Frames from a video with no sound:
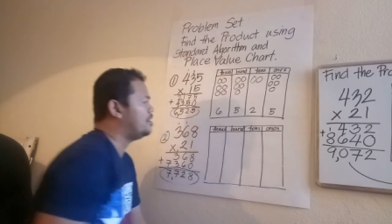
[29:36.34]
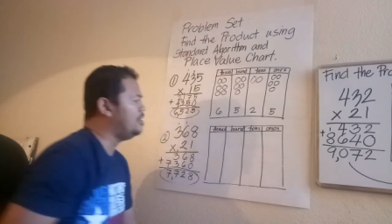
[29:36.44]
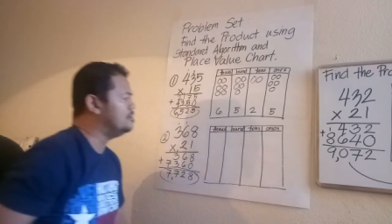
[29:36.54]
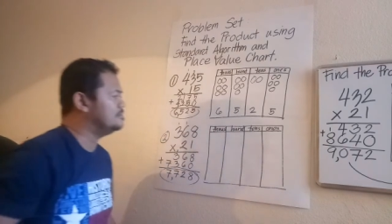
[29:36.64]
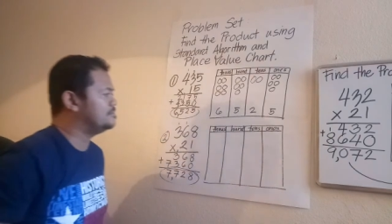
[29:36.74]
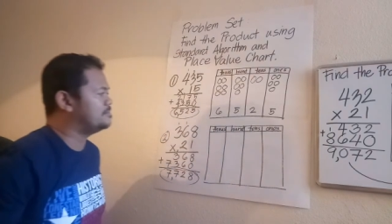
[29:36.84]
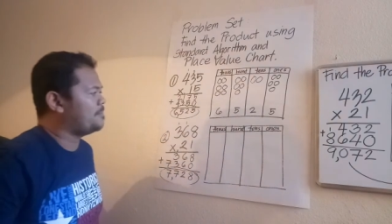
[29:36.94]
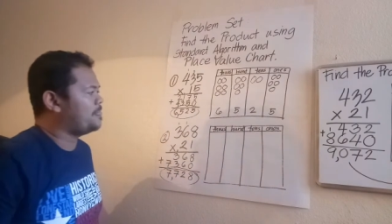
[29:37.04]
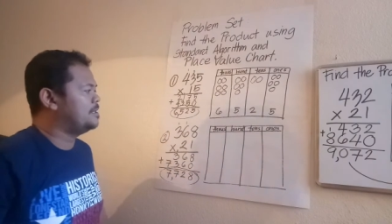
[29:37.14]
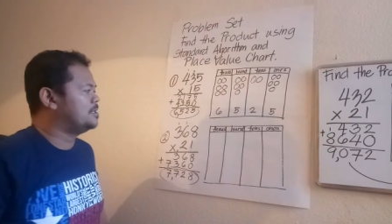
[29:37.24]
There you go.
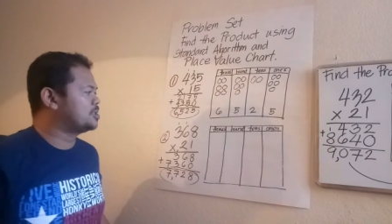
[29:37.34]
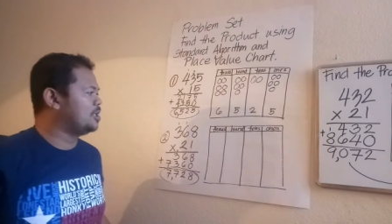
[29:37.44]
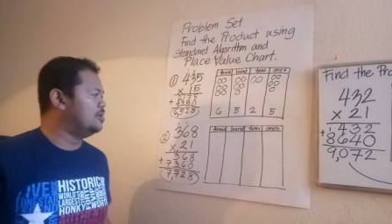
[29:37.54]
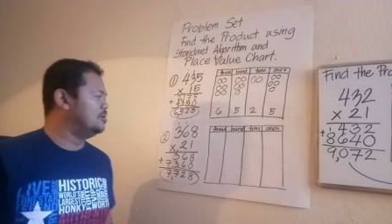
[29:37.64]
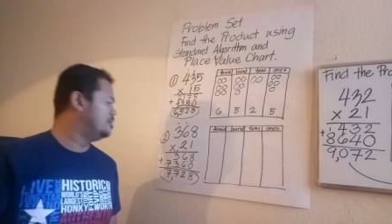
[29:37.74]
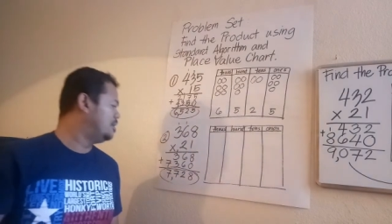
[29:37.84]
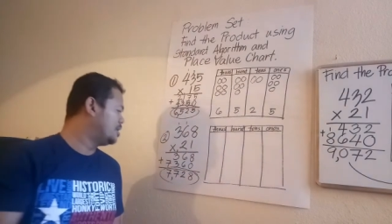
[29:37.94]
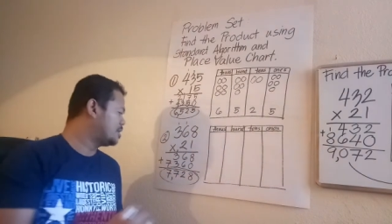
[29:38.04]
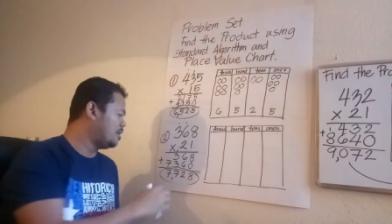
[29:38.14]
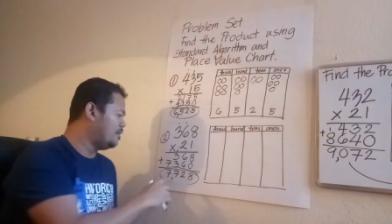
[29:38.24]
So
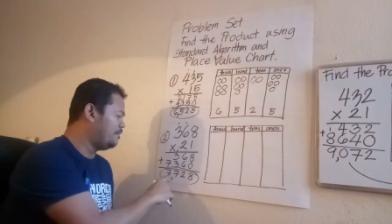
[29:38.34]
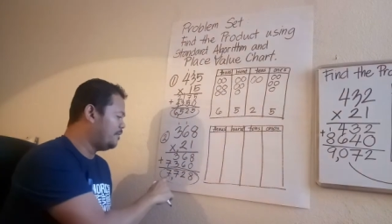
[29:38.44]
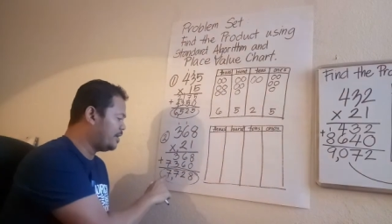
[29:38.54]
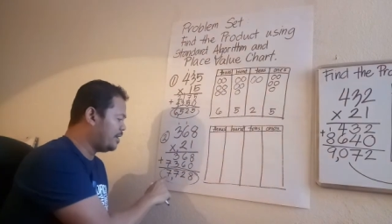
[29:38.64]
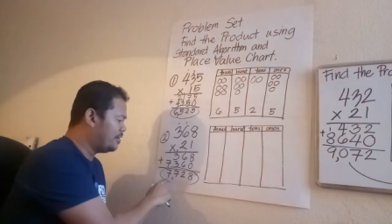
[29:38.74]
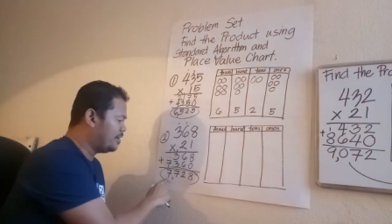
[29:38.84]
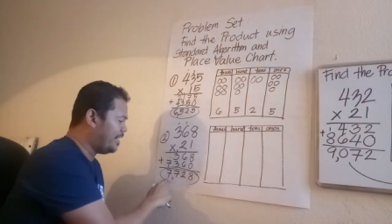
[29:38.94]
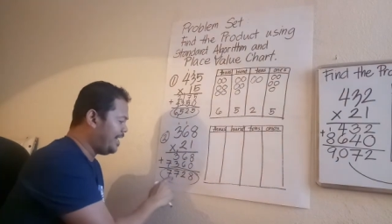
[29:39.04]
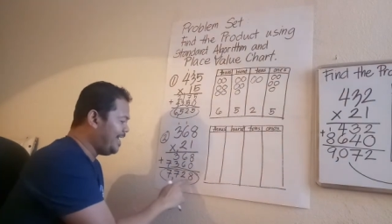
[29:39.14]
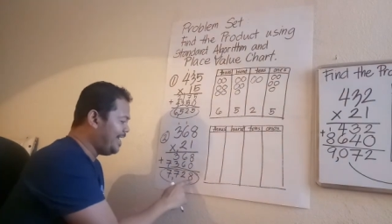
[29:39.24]
for
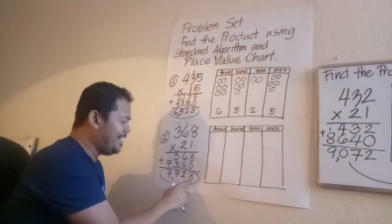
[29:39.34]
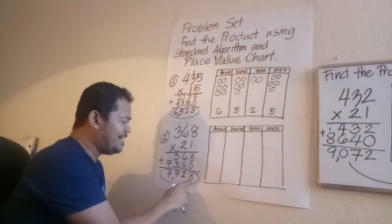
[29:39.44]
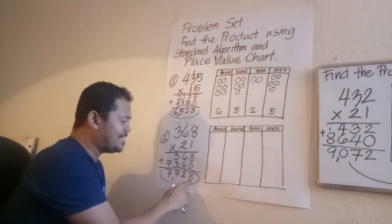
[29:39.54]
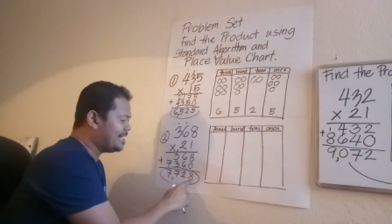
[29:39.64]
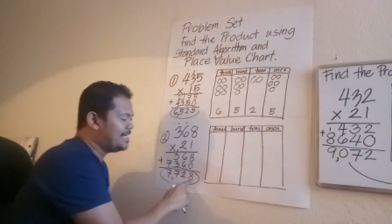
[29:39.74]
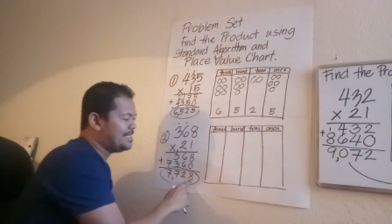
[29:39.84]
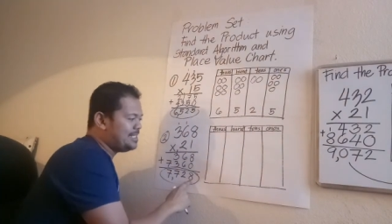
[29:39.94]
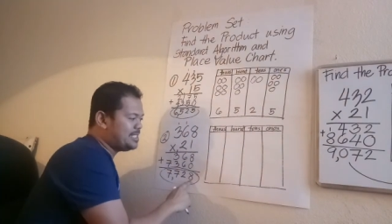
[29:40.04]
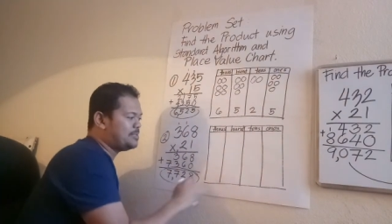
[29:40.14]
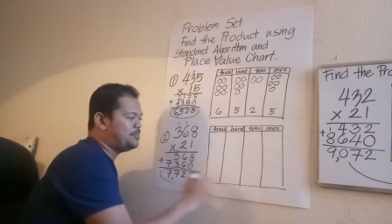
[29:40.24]
your 8,
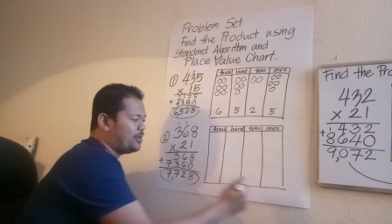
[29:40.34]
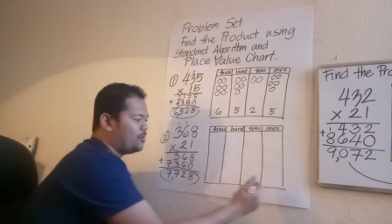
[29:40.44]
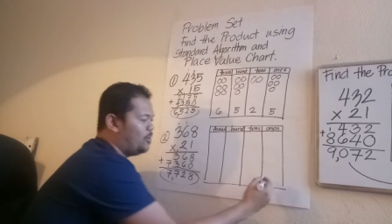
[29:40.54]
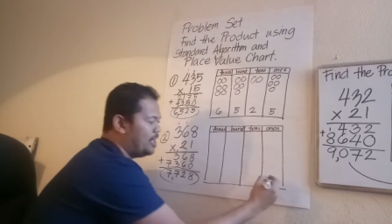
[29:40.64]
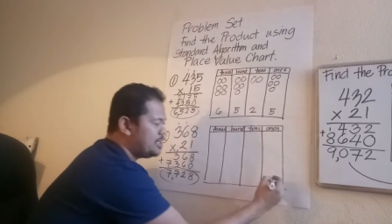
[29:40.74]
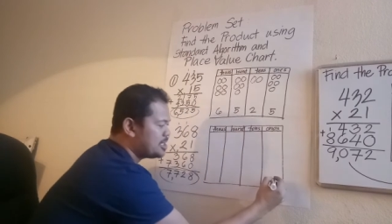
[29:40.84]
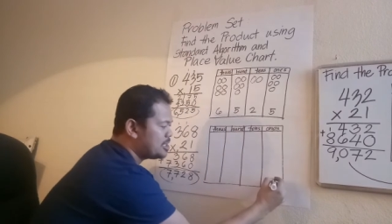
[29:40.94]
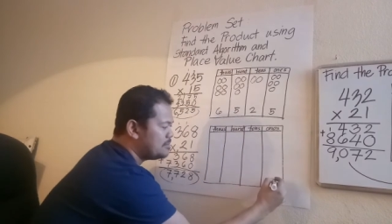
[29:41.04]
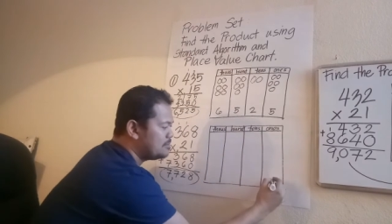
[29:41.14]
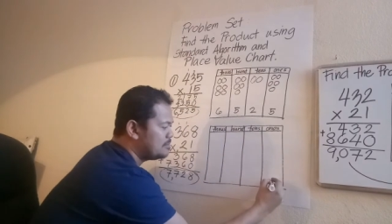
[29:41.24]
this is for your
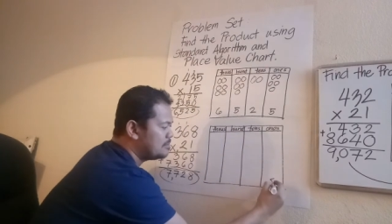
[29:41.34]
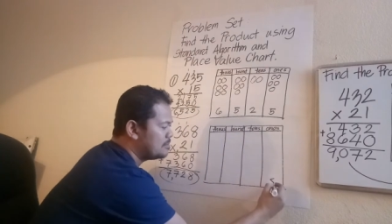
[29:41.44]
ones.